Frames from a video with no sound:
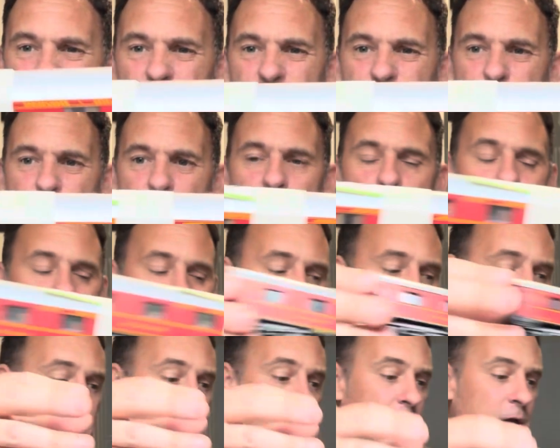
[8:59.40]
for
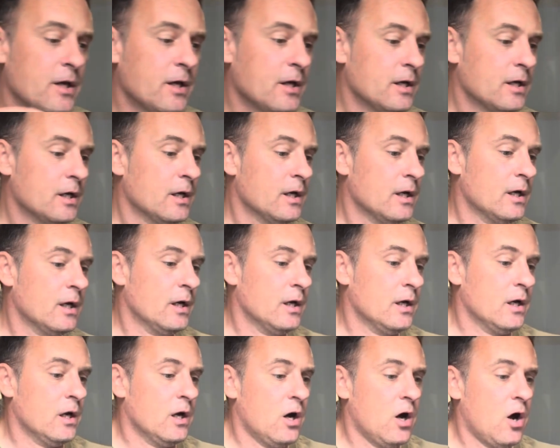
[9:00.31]
£12.
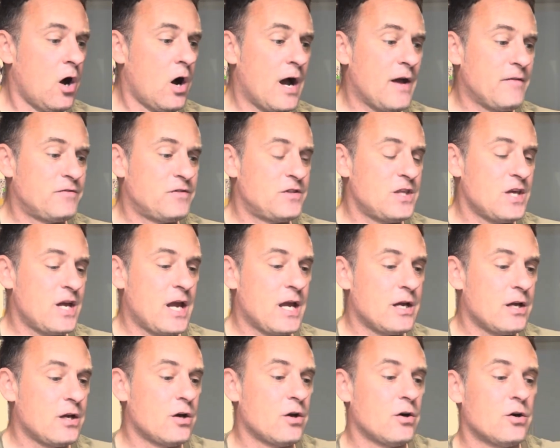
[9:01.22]
I've
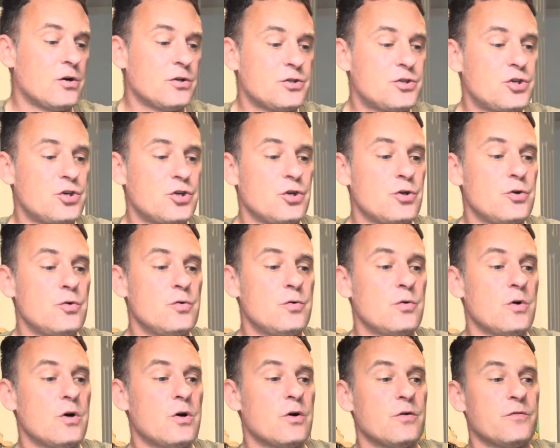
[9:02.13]
then got
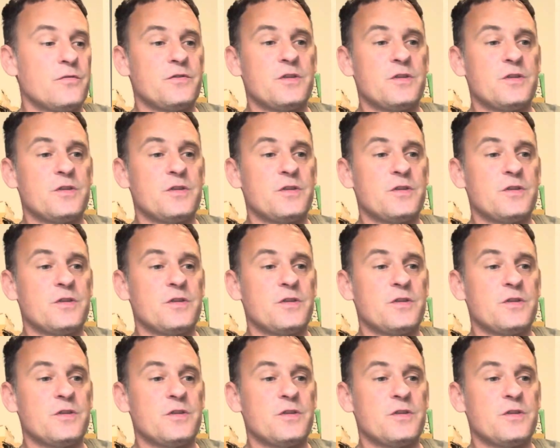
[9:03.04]
2 of